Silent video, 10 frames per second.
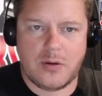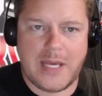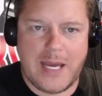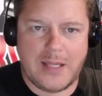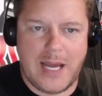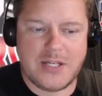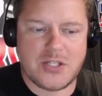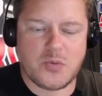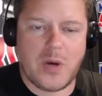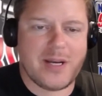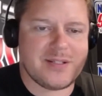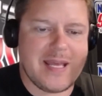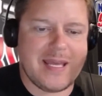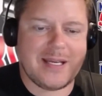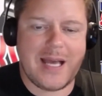Okay, I just want to
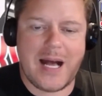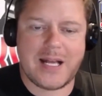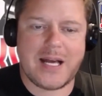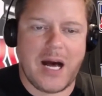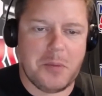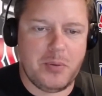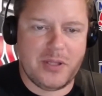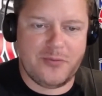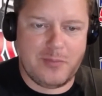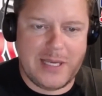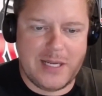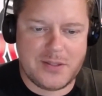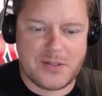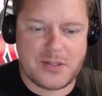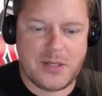take a couple of
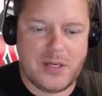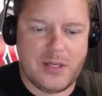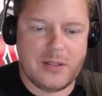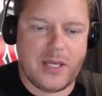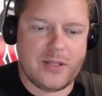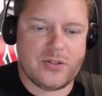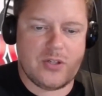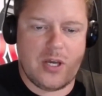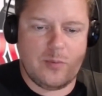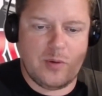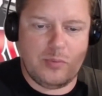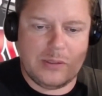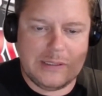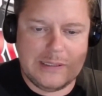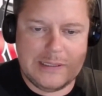minutes, ladies and gentlemen,
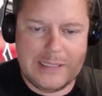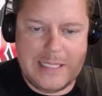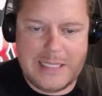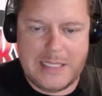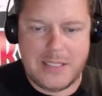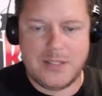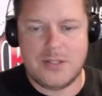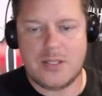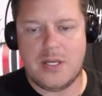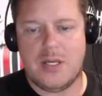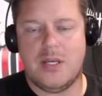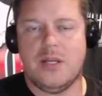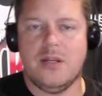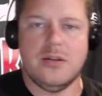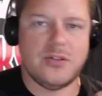please,
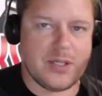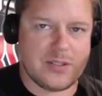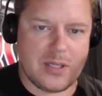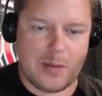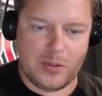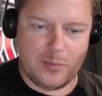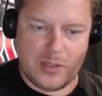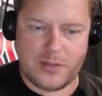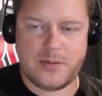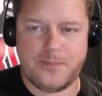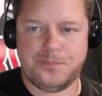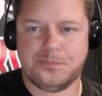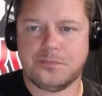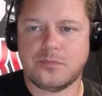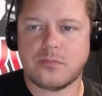just a couple of minutes.
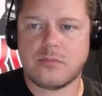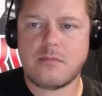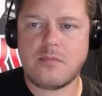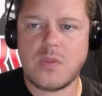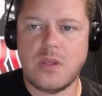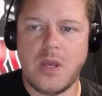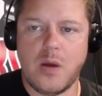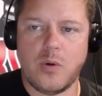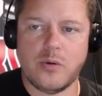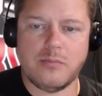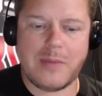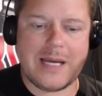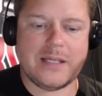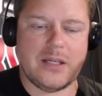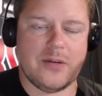I want to
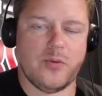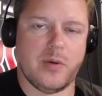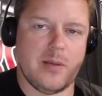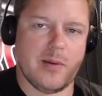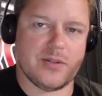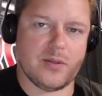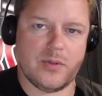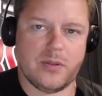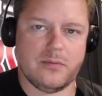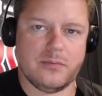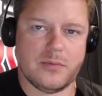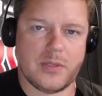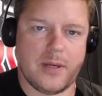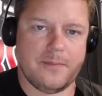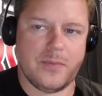remind everybody about something.
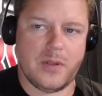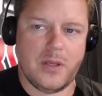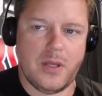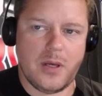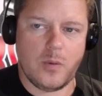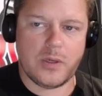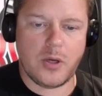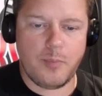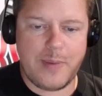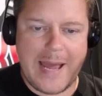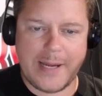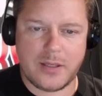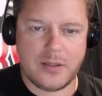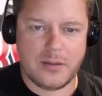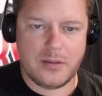Okay, I want to go
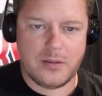back.